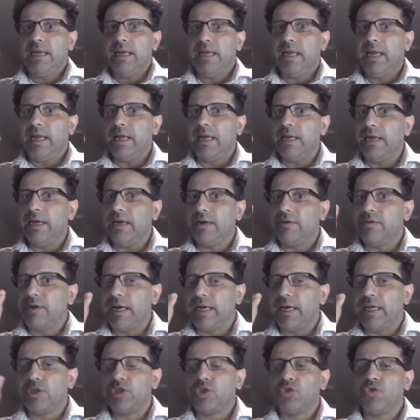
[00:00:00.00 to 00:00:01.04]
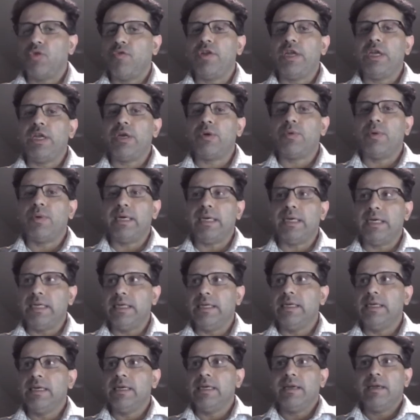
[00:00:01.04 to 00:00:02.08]
running so
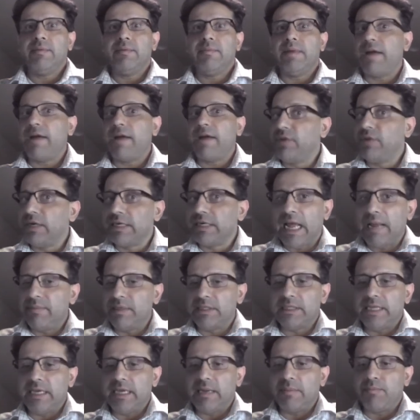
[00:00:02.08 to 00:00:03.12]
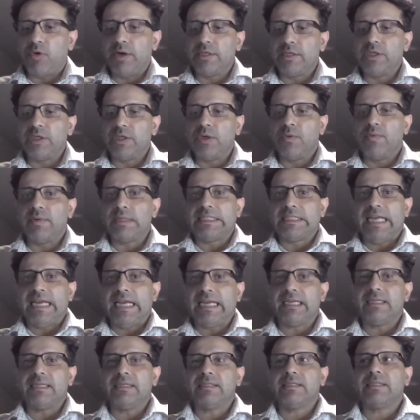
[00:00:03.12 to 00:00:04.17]
frequently, every time is taking 0.01
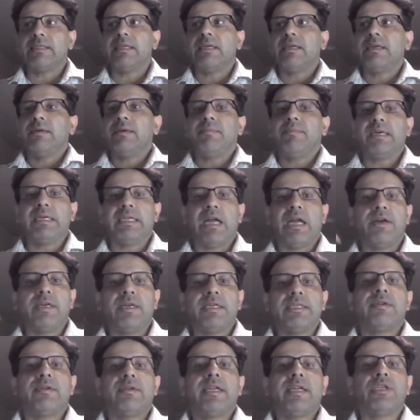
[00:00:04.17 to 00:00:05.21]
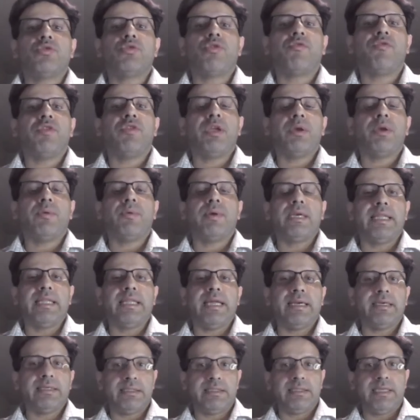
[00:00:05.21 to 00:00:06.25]
seconds, but now it is running so frequently
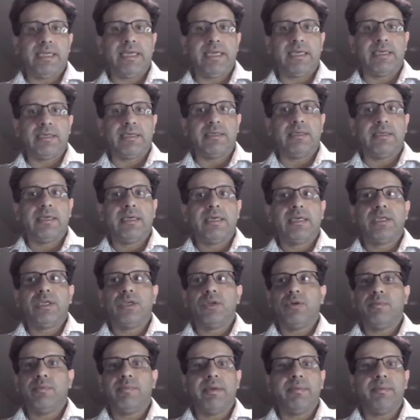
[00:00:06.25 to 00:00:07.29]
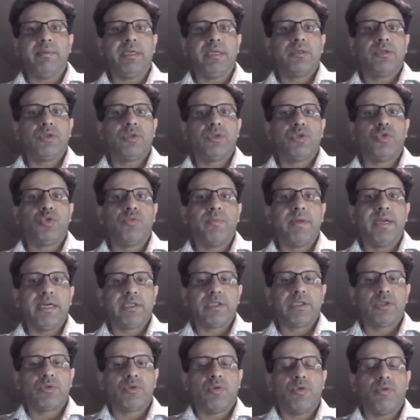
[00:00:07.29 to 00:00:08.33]
that it is taken maybe 2
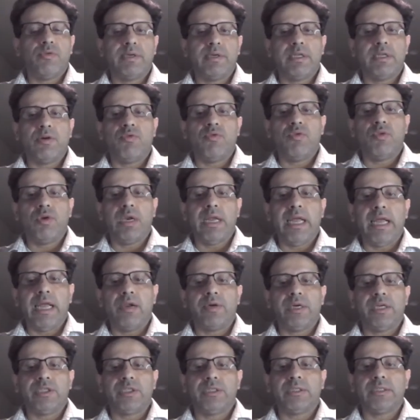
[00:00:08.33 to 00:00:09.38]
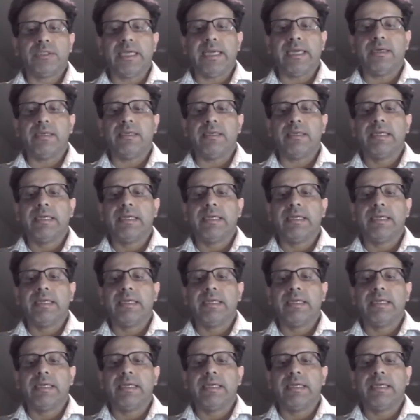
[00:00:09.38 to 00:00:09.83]
minutes over the whole allocation cycle.